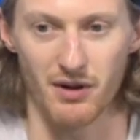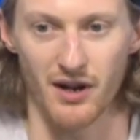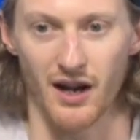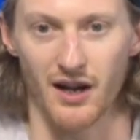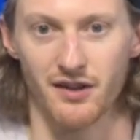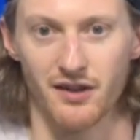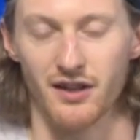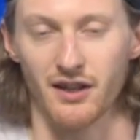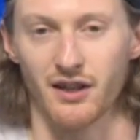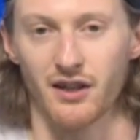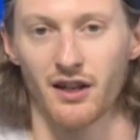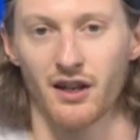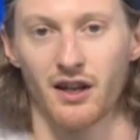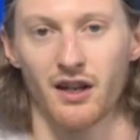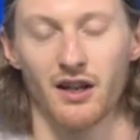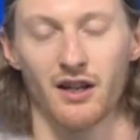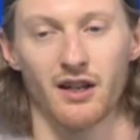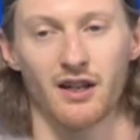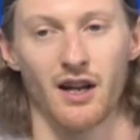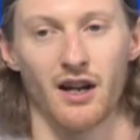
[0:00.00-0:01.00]
And I think,
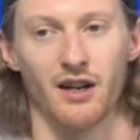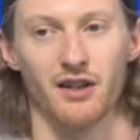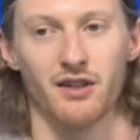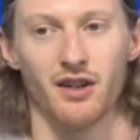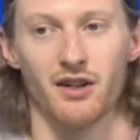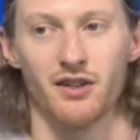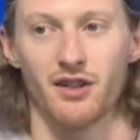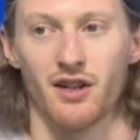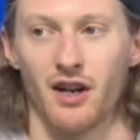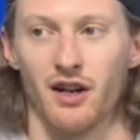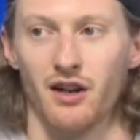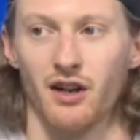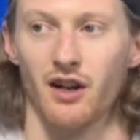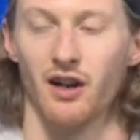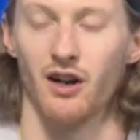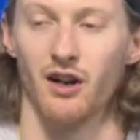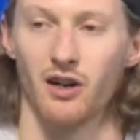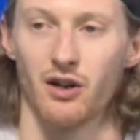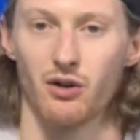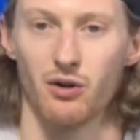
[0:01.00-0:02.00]
kind of touching on
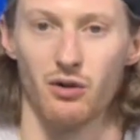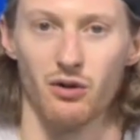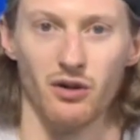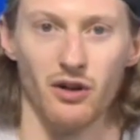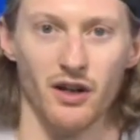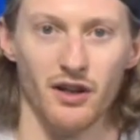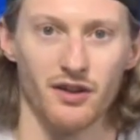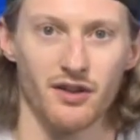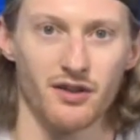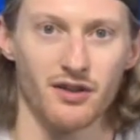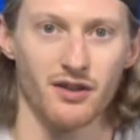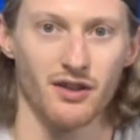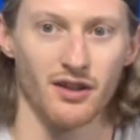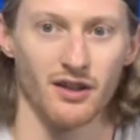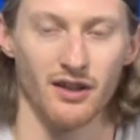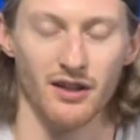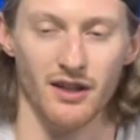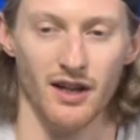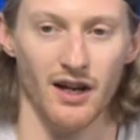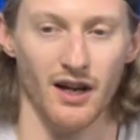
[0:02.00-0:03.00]
our core, it's,
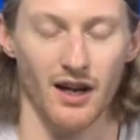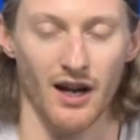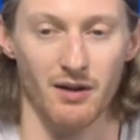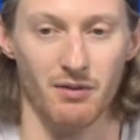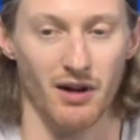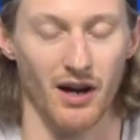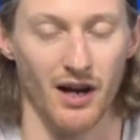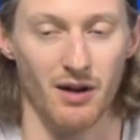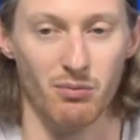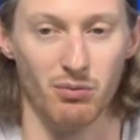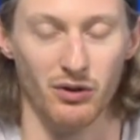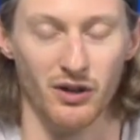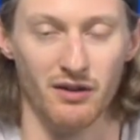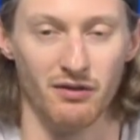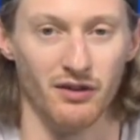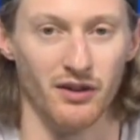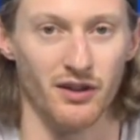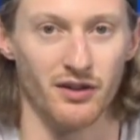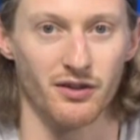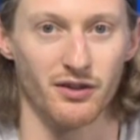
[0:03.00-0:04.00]
yeah, I
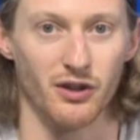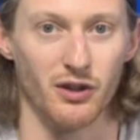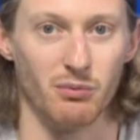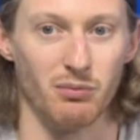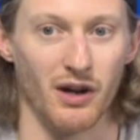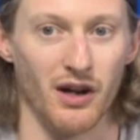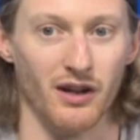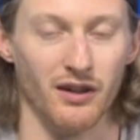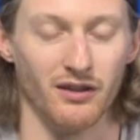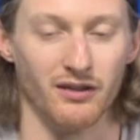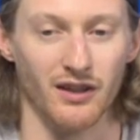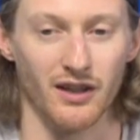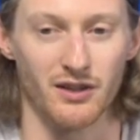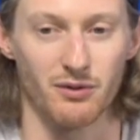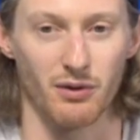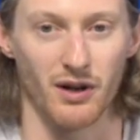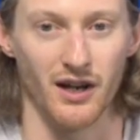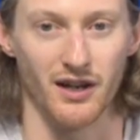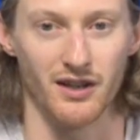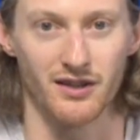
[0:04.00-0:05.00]
believe in this group.
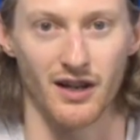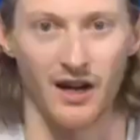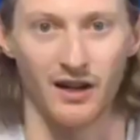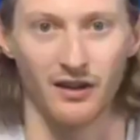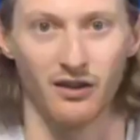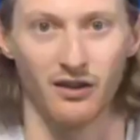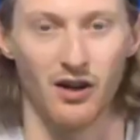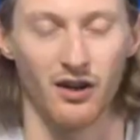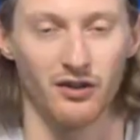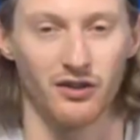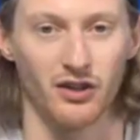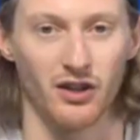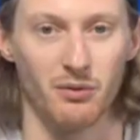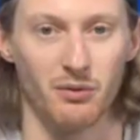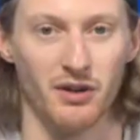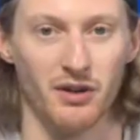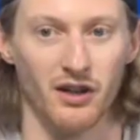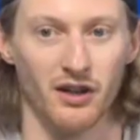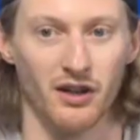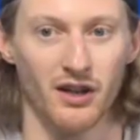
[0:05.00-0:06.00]
That's why I signed long
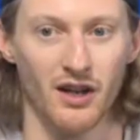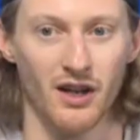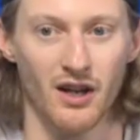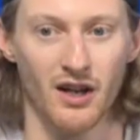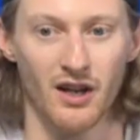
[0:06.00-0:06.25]
term here.